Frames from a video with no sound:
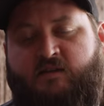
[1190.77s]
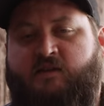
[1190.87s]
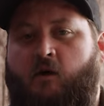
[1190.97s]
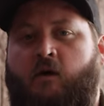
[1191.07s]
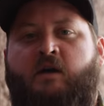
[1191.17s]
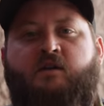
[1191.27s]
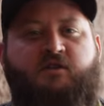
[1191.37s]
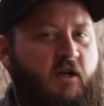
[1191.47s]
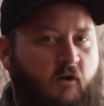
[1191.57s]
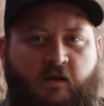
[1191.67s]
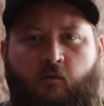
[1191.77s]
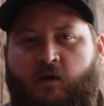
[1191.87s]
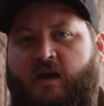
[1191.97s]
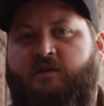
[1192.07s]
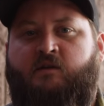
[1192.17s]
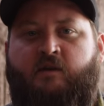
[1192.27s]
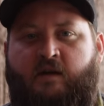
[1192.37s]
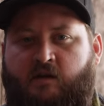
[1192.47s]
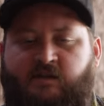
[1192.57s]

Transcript: So generally what I do here